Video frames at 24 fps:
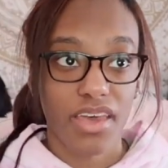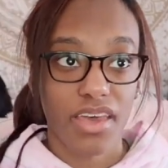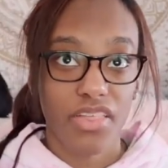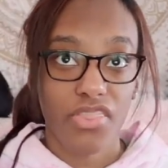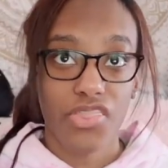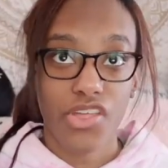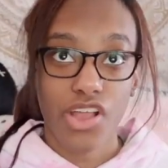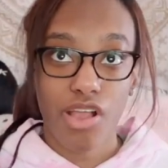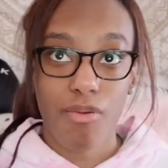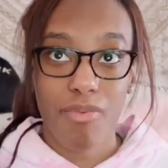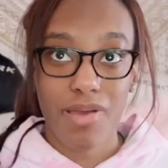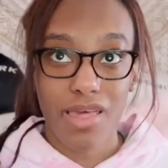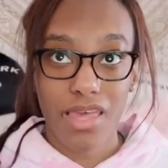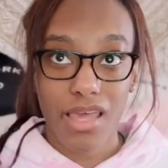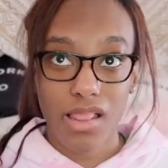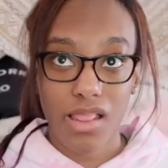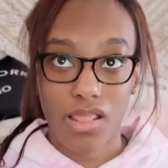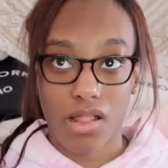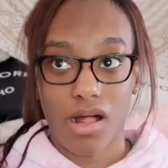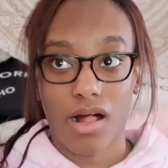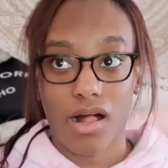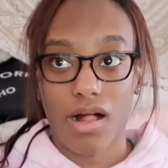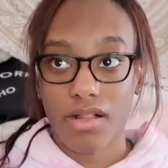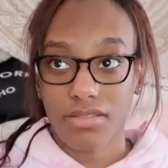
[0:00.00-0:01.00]
there will be a
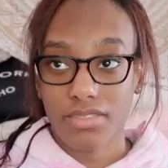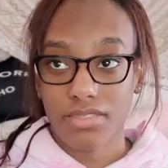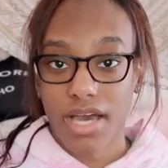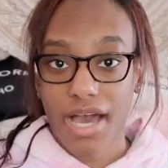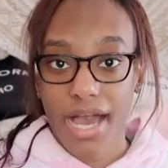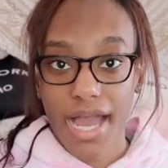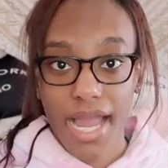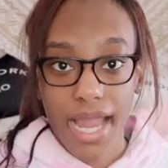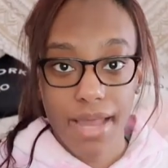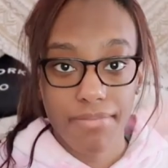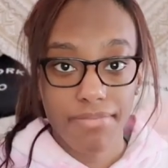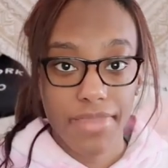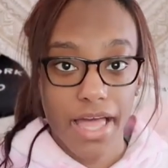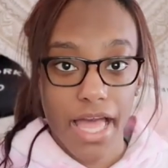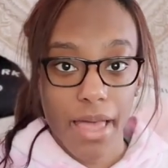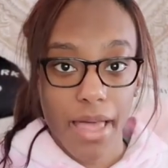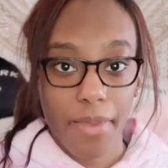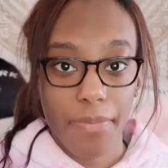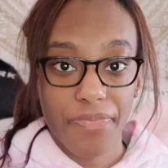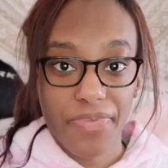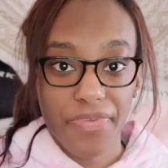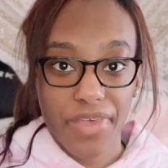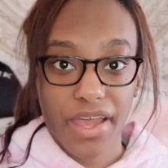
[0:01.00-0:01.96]
lot of time lapse